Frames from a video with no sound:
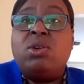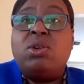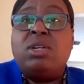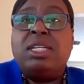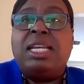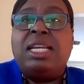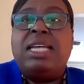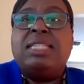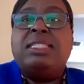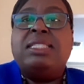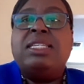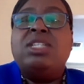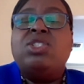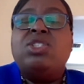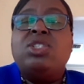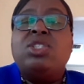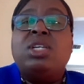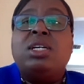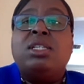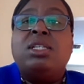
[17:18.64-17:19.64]

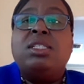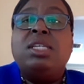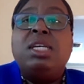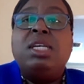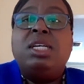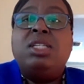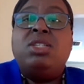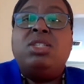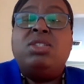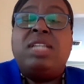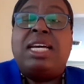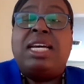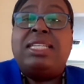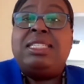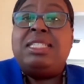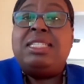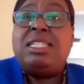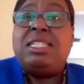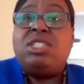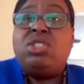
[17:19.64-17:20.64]
Organization, the
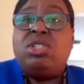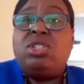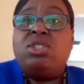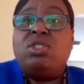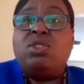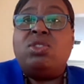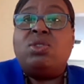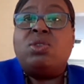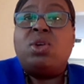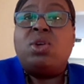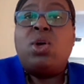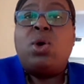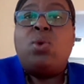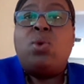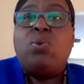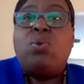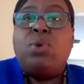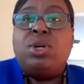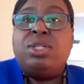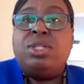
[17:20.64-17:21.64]
United Nations
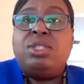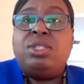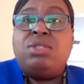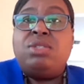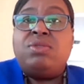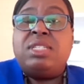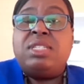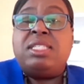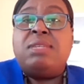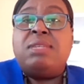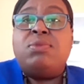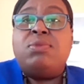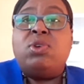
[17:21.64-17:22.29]
World Tourism